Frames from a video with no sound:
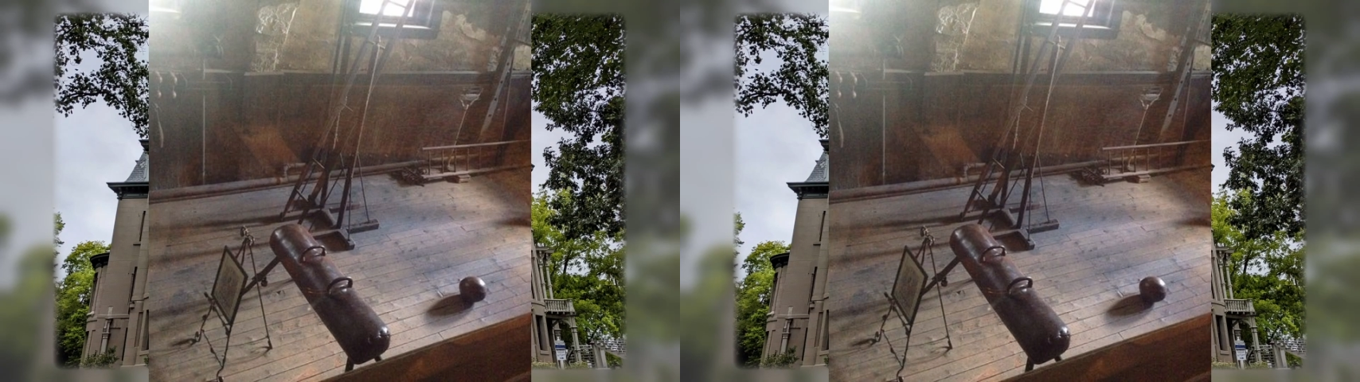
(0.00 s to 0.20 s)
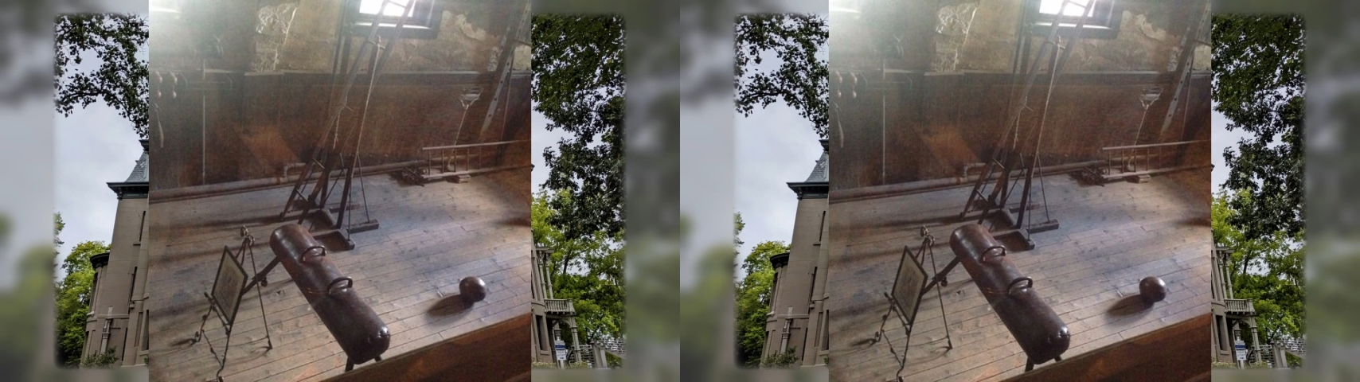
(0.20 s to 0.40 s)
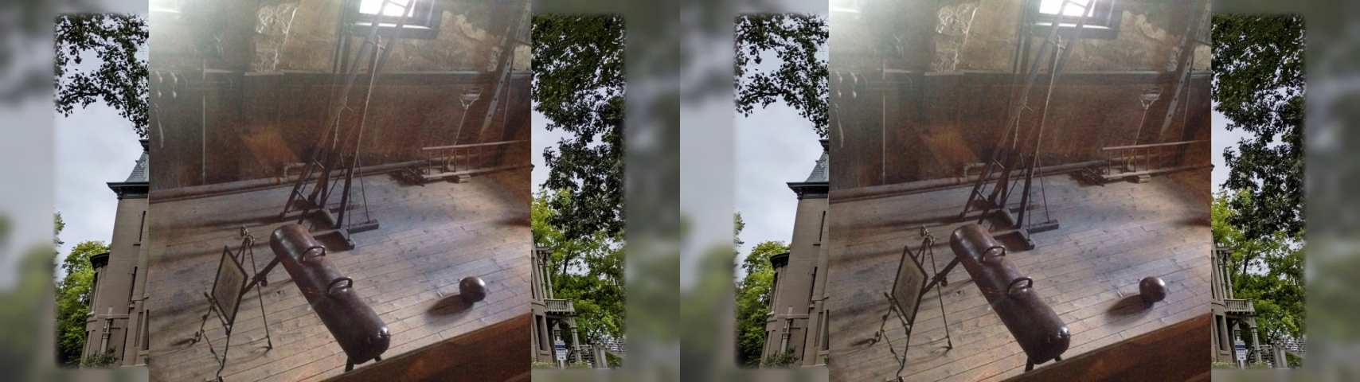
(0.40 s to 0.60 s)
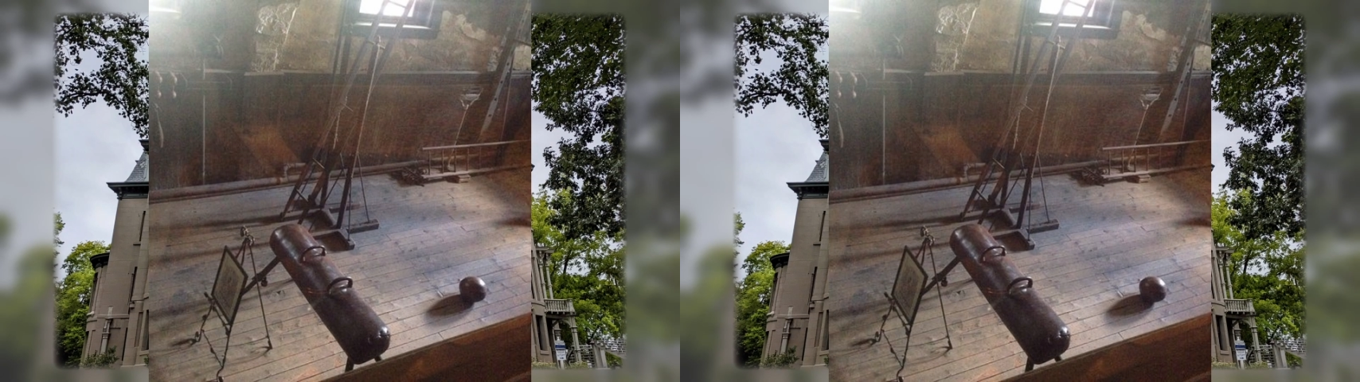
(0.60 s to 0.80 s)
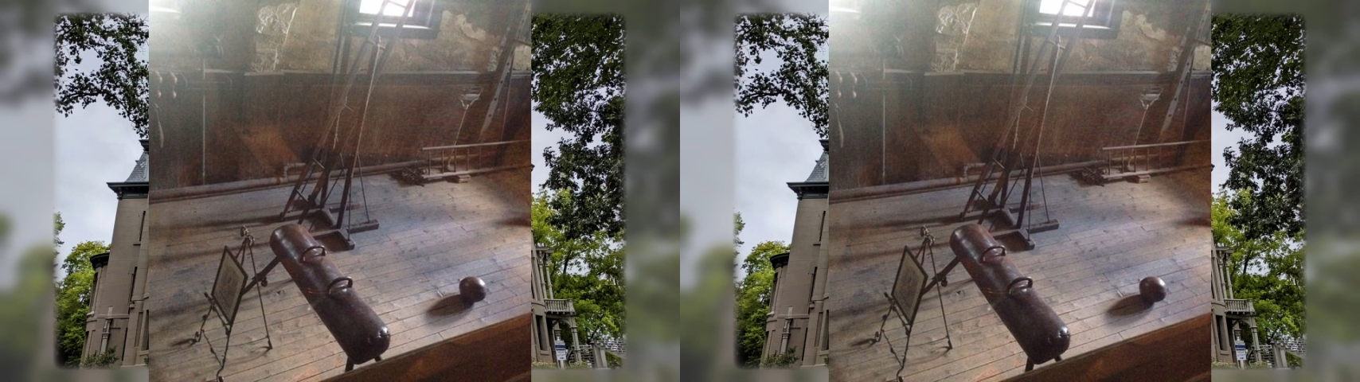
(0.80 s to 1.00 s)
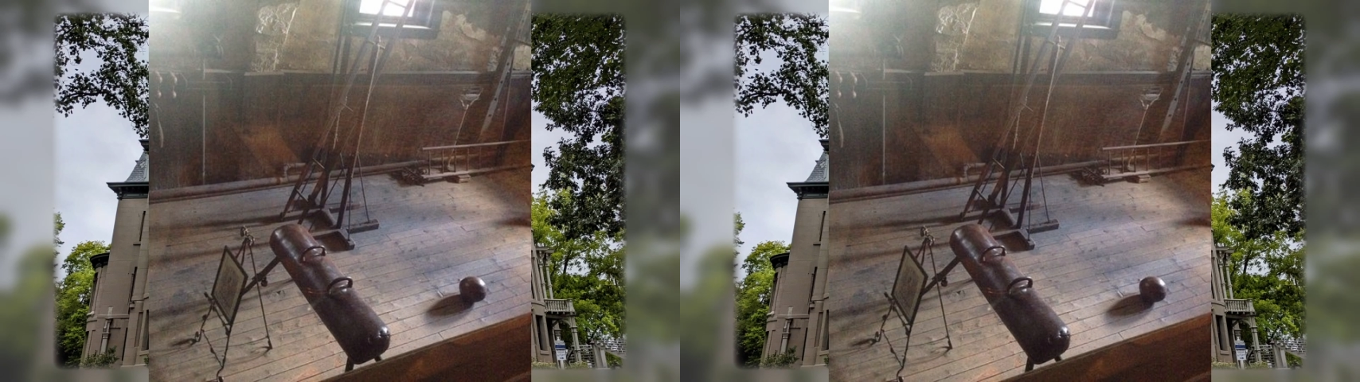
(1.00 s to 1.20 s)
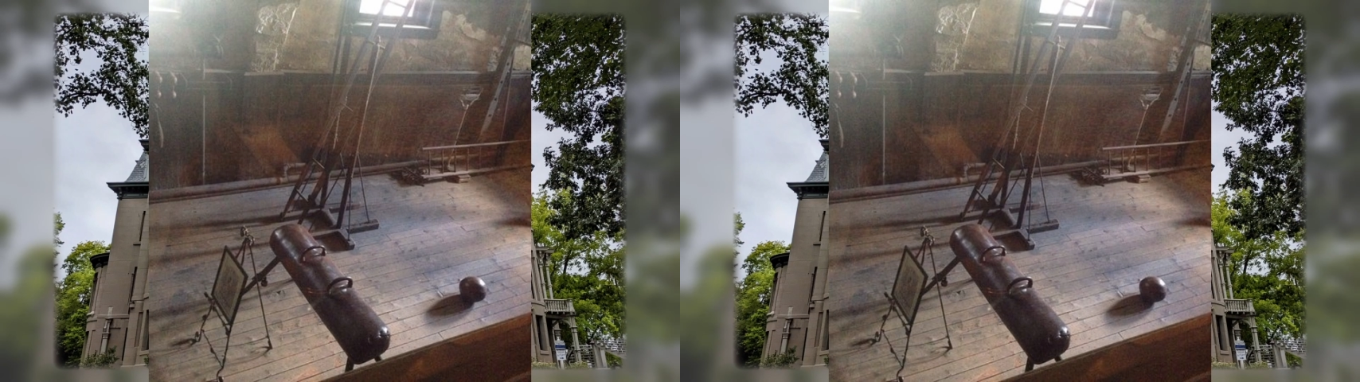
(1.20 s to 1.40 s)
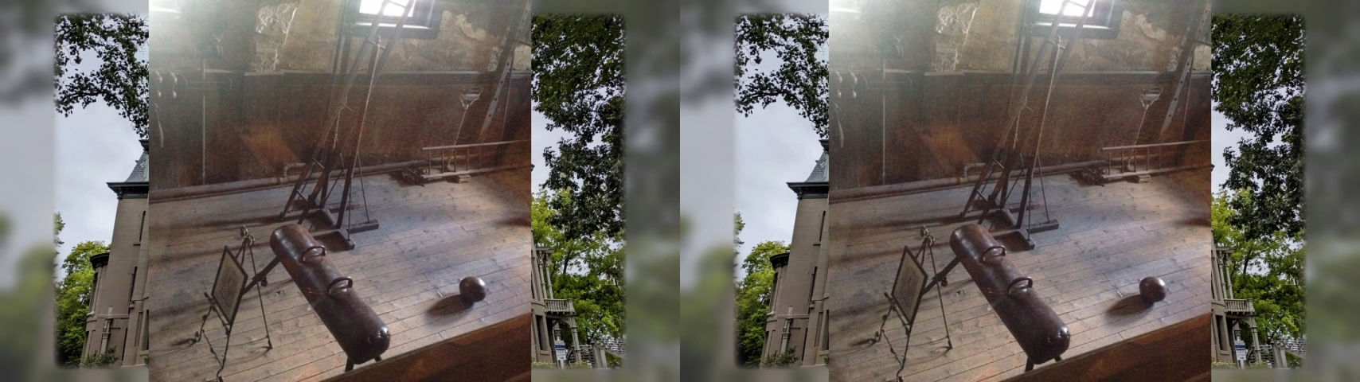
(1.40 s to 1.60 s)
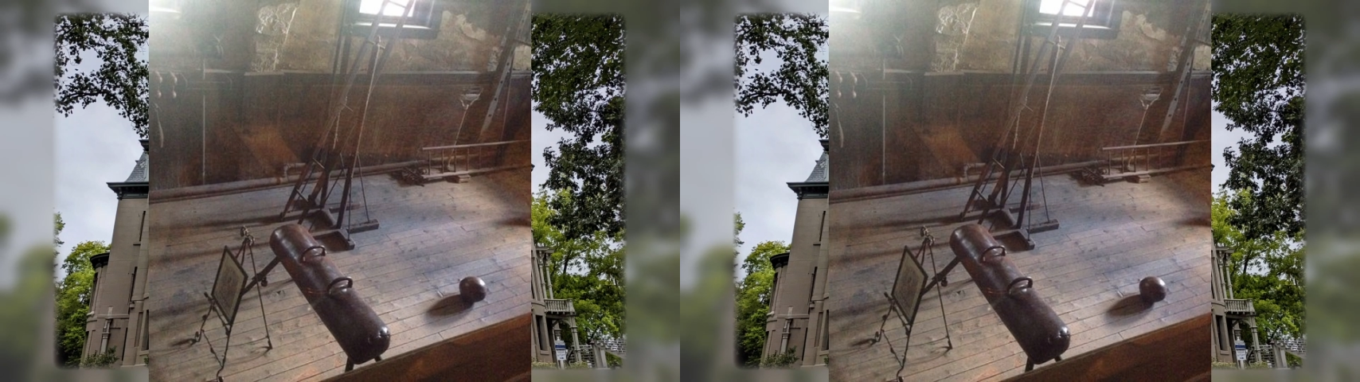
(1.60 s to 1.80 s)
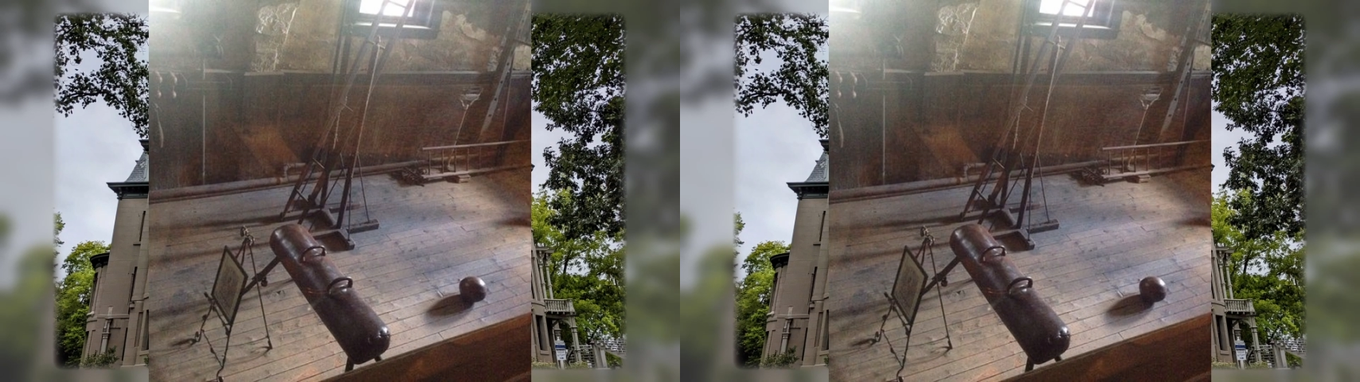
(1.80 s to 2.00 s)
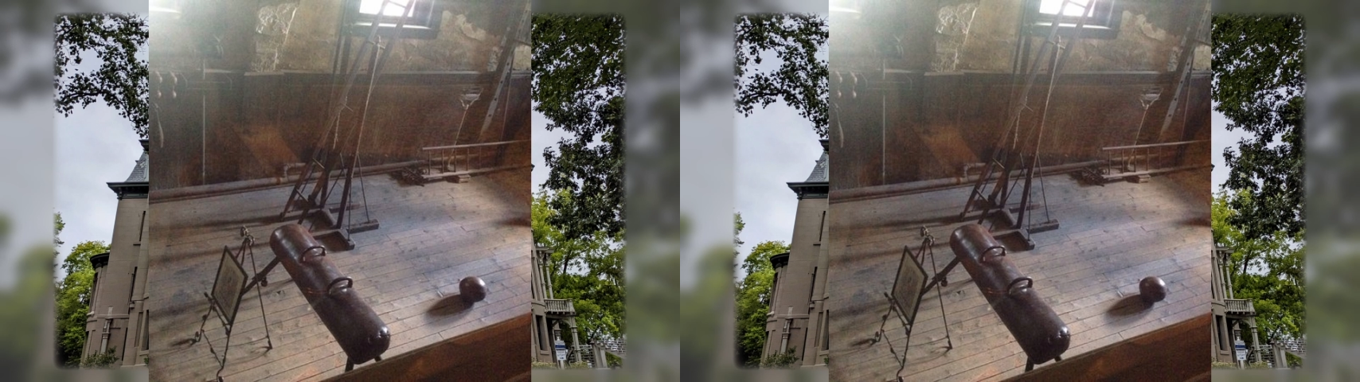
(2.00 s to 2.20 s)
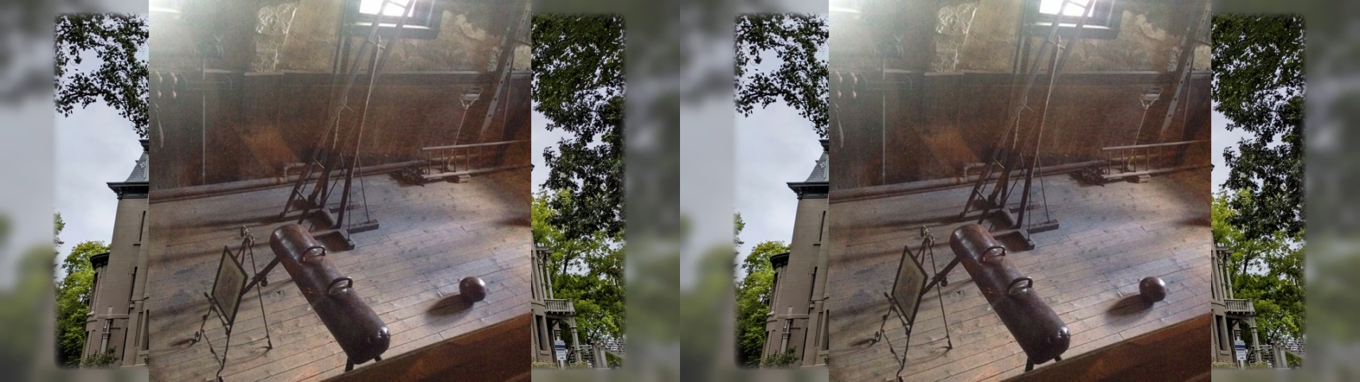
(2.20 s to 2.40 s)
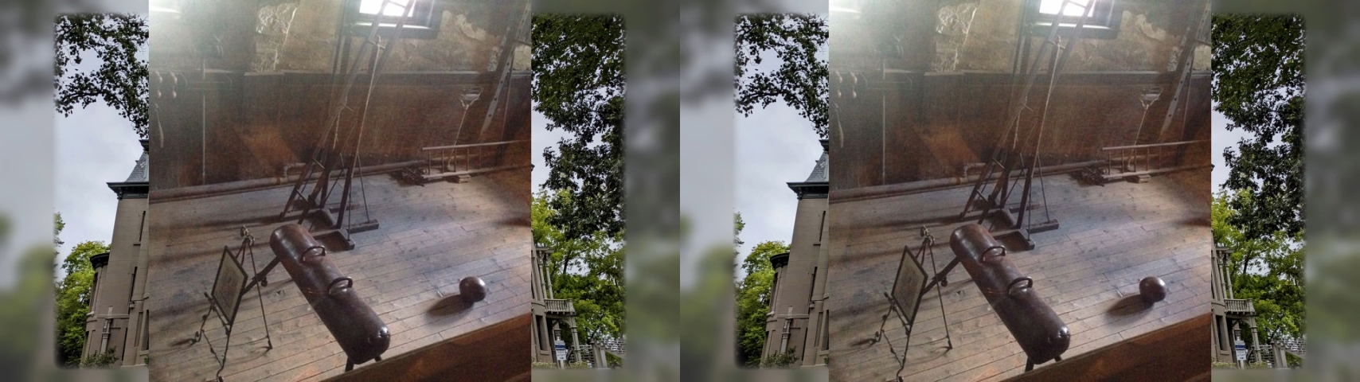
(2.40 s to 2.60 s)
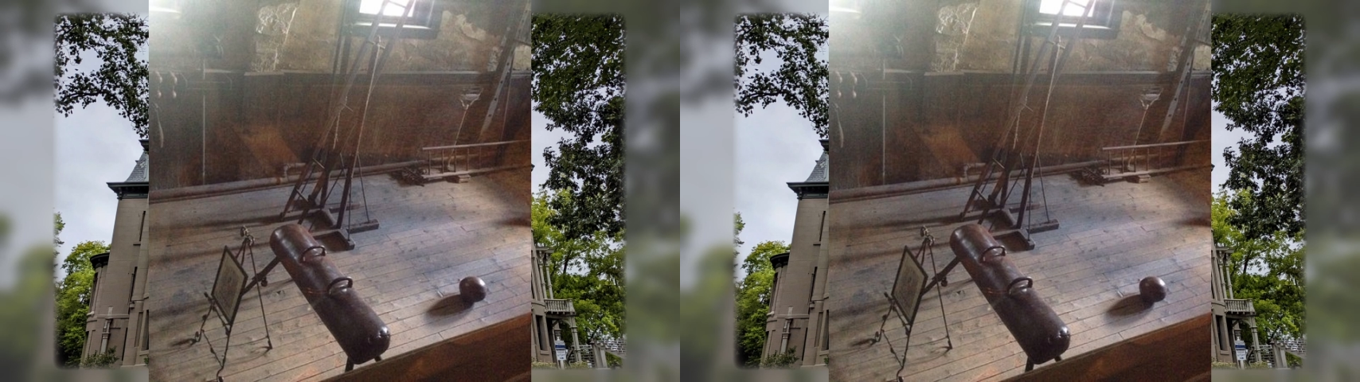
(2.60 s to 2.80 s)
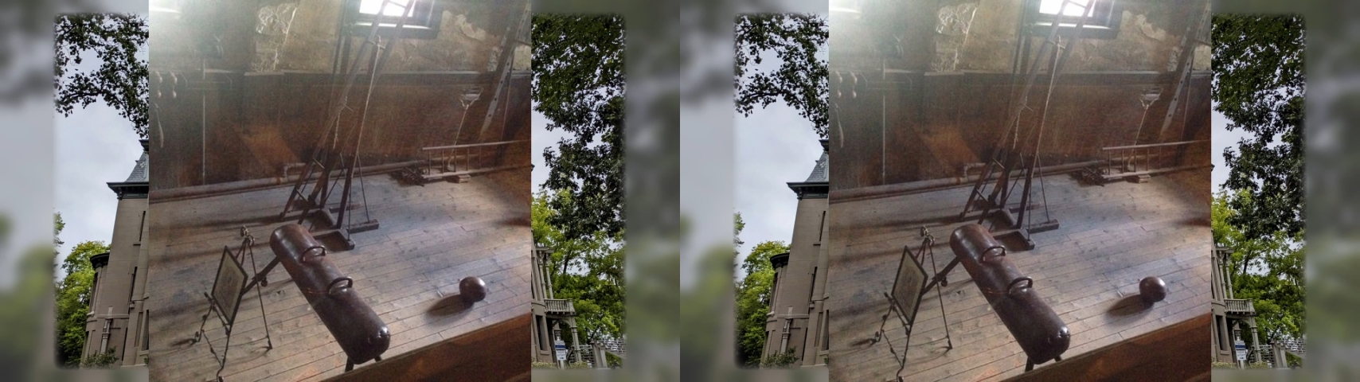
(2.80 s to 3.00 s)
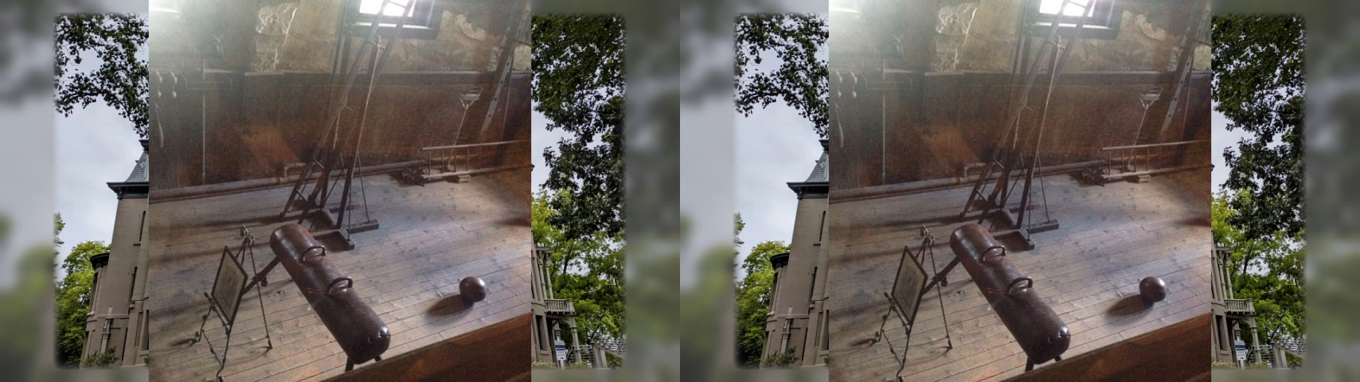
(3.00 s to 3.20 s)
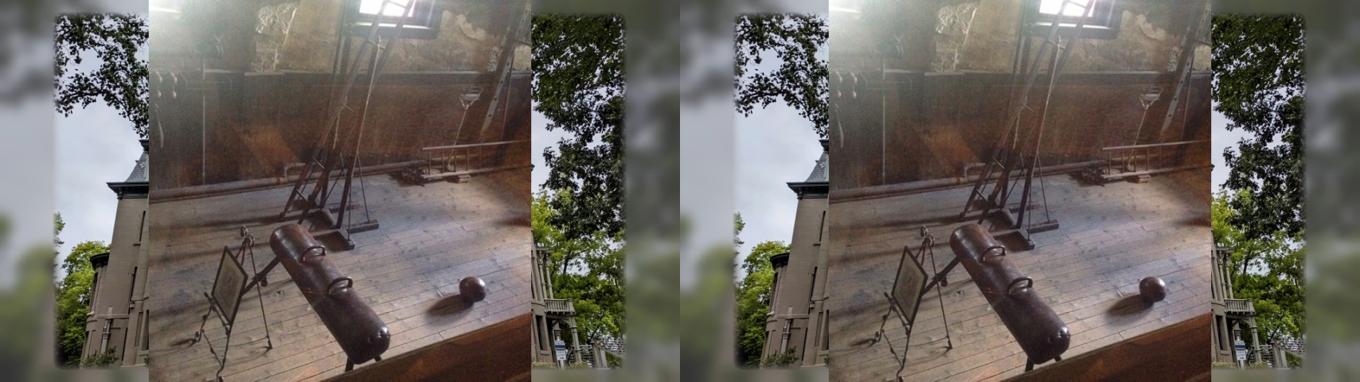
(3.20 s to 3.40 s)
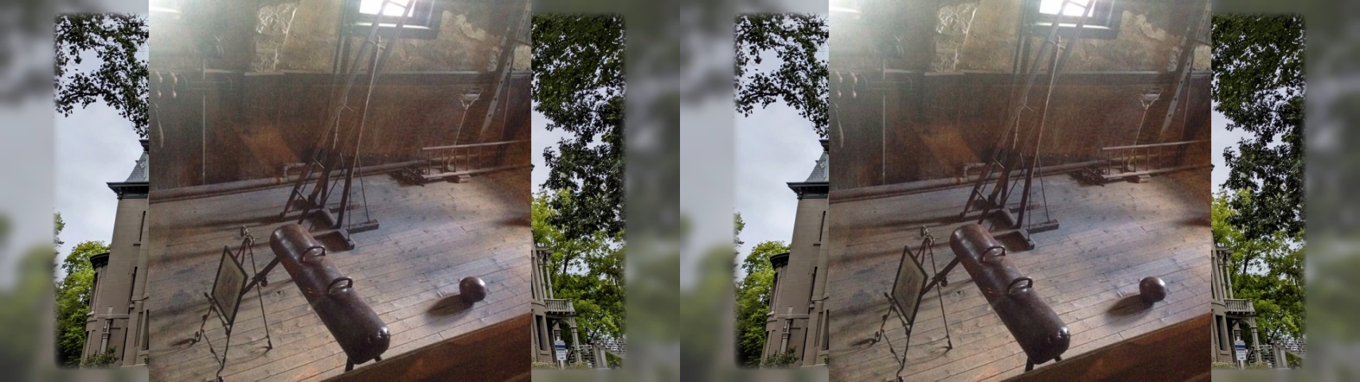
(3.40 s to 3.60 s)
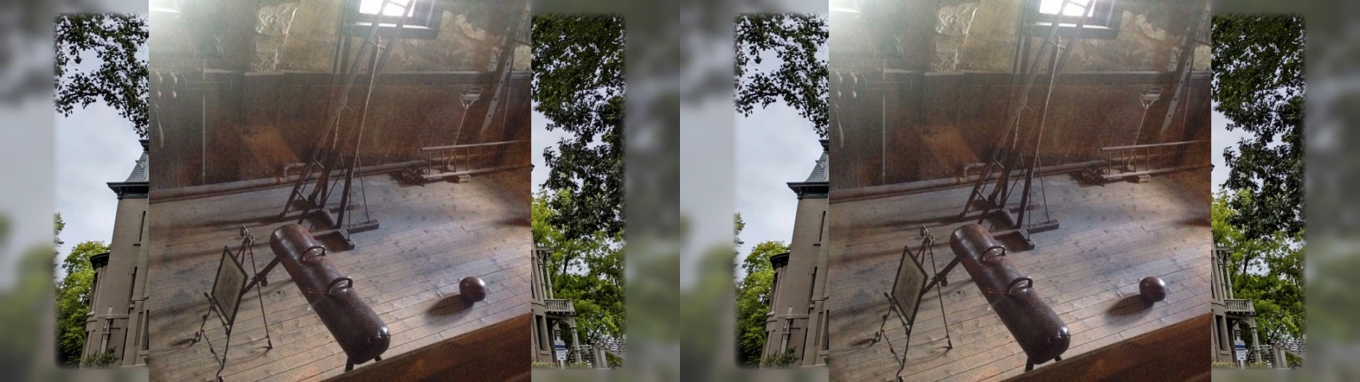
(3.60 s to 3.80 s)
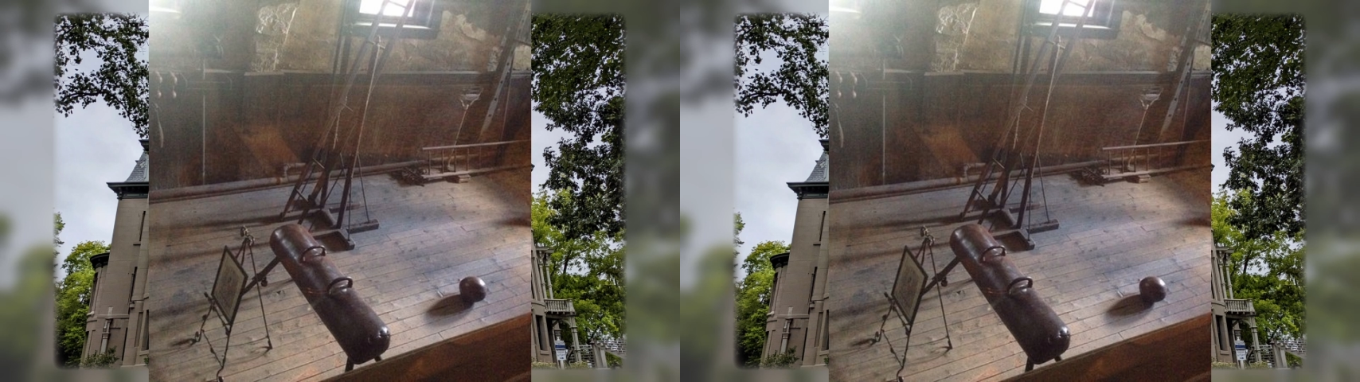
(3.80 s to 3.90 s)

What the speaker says: [unreadable: no face in view]